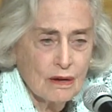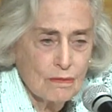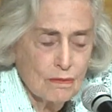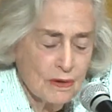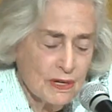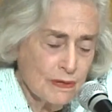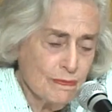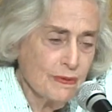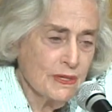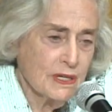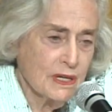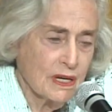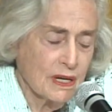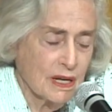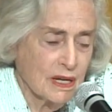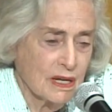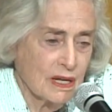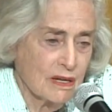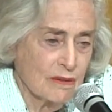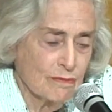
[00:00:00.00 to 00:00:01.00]
We
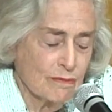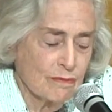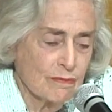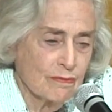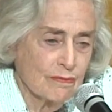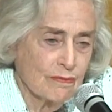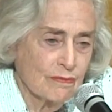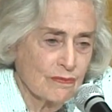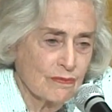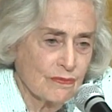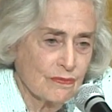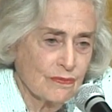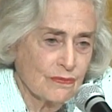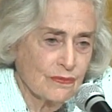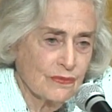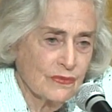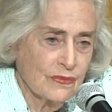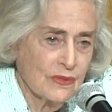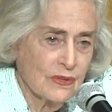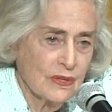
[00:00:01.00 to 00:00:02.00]
became
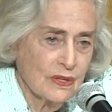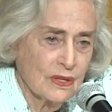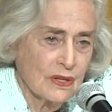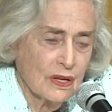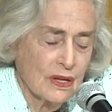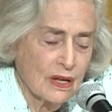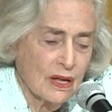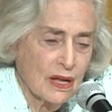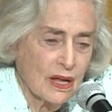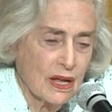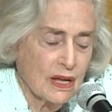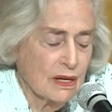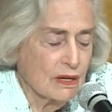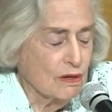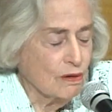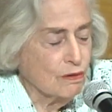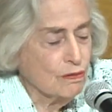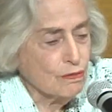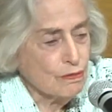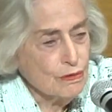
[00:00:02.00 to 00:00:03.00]
a
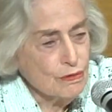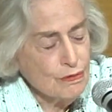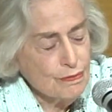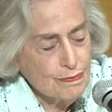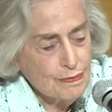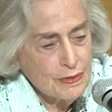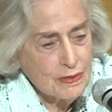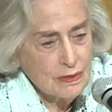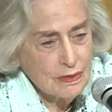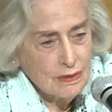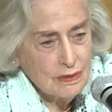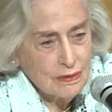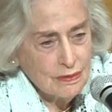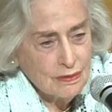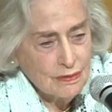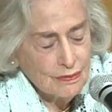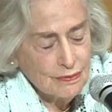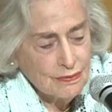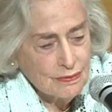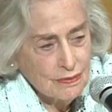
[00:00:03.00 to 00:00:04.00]
group
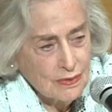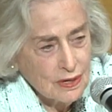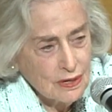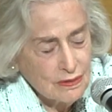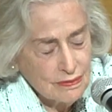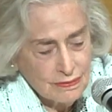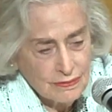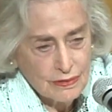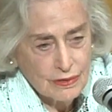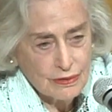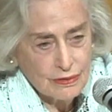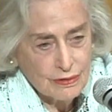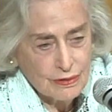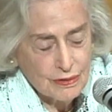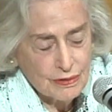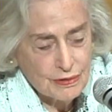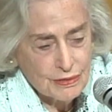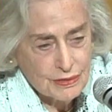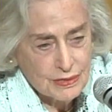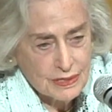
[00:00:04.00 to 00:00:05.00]
of
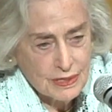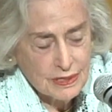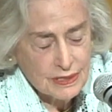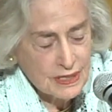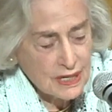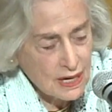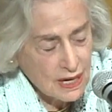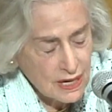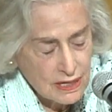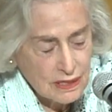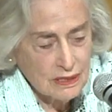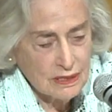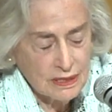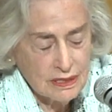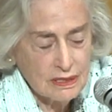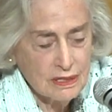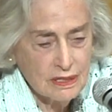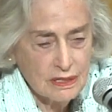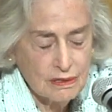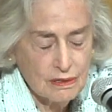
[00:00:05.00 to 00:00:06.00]
learners, a tightly
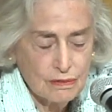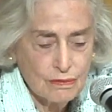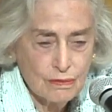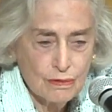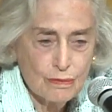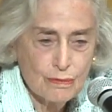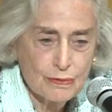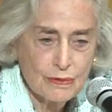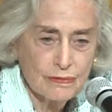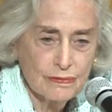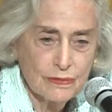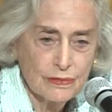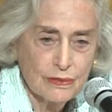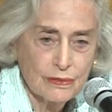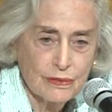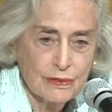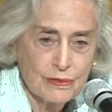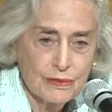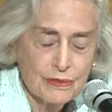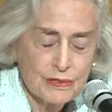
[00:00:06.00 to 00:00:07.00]
knit group of
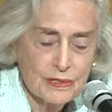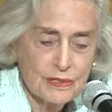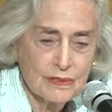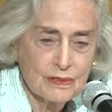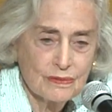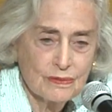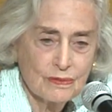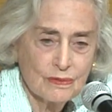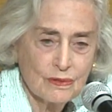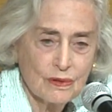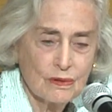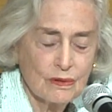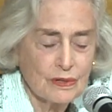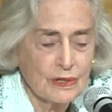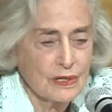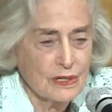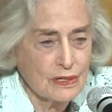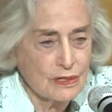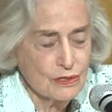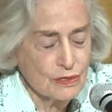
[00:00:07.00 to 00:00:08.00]
learners
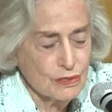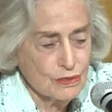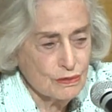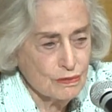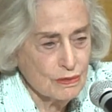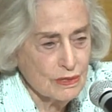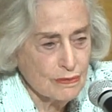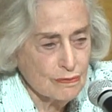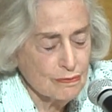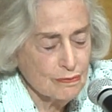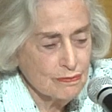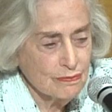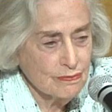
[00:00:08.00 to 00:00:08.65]
on each trip.